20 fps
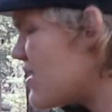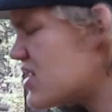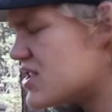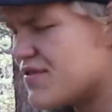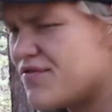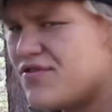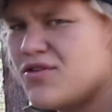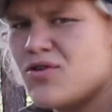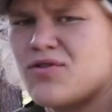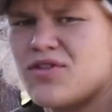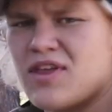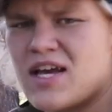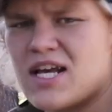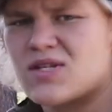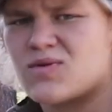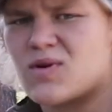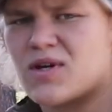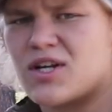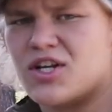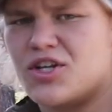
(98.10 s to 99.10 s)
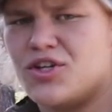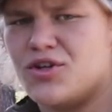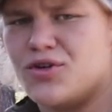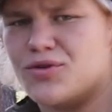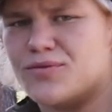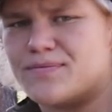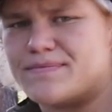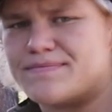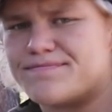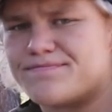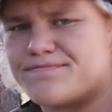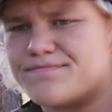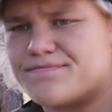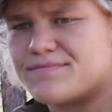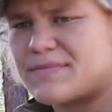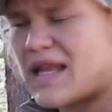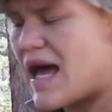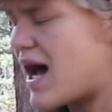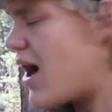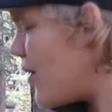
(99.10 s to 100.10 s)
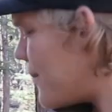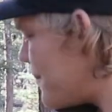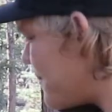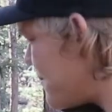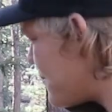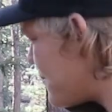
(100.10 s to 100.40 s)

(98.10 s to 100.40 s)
there's a few things we're gonna do. Now,